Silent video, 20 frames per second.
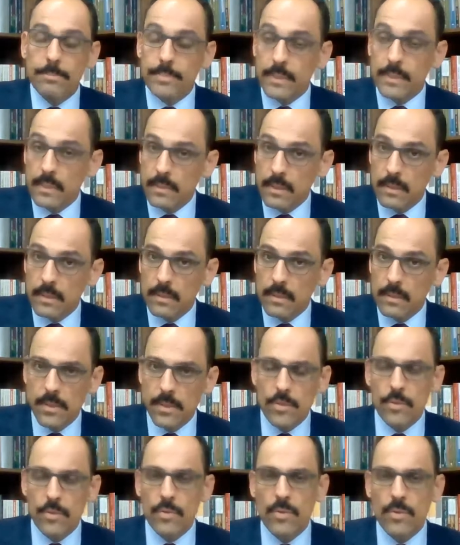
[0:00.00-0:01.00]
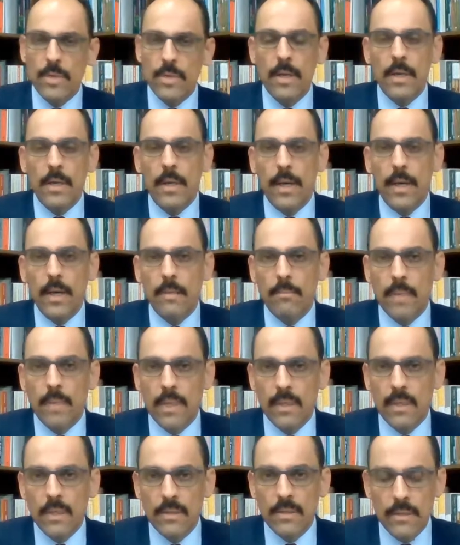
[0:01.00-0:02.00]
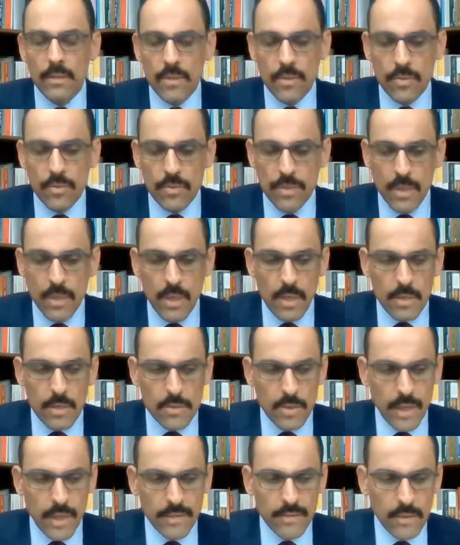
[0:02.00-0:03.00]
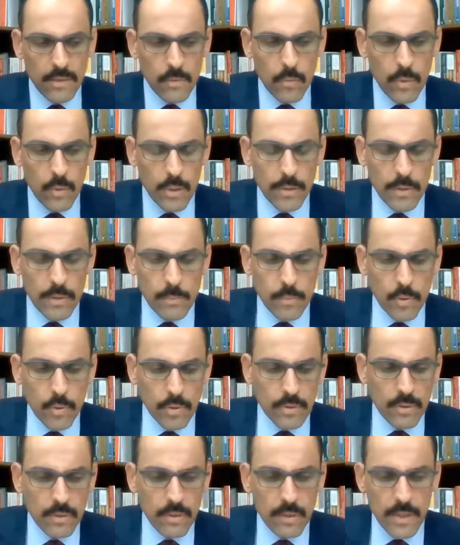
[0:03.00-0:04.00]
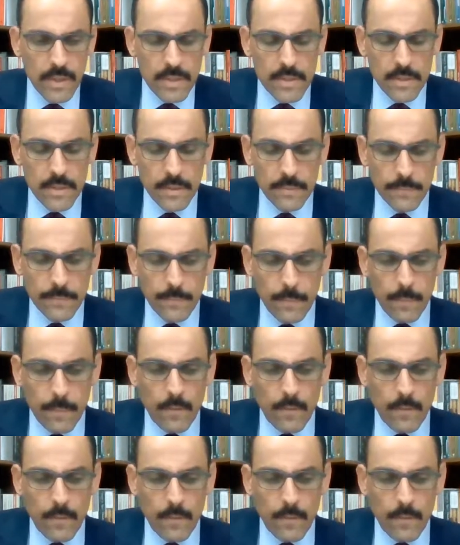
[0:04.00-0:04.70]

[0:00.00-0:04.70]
political issues, and many other issues. So I think one important lesson